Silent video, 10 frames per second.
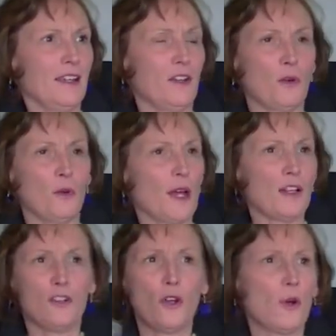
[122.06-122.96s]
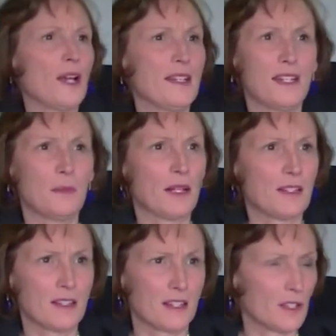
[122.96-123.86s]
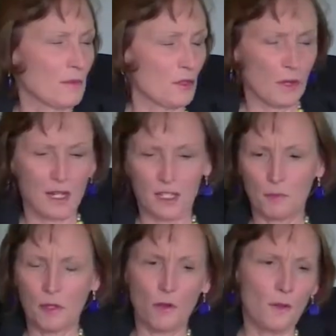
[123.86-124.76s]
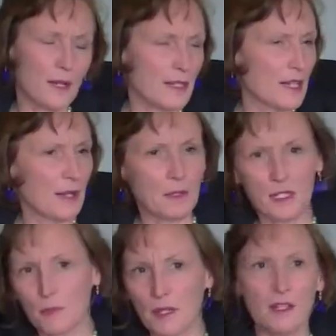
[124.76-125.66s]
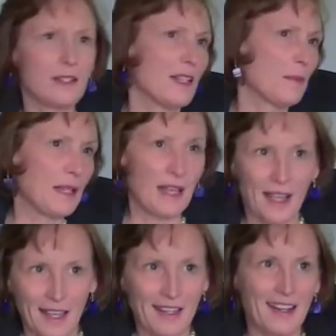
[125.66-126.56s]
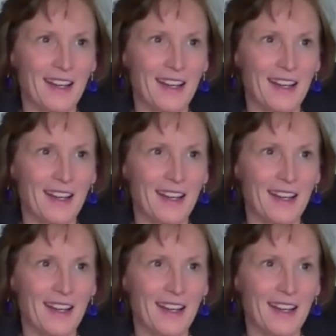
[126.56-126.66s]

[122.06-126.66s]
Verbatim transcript: you know, who had no idea about the system. So I had to spend all my time explaining to them again.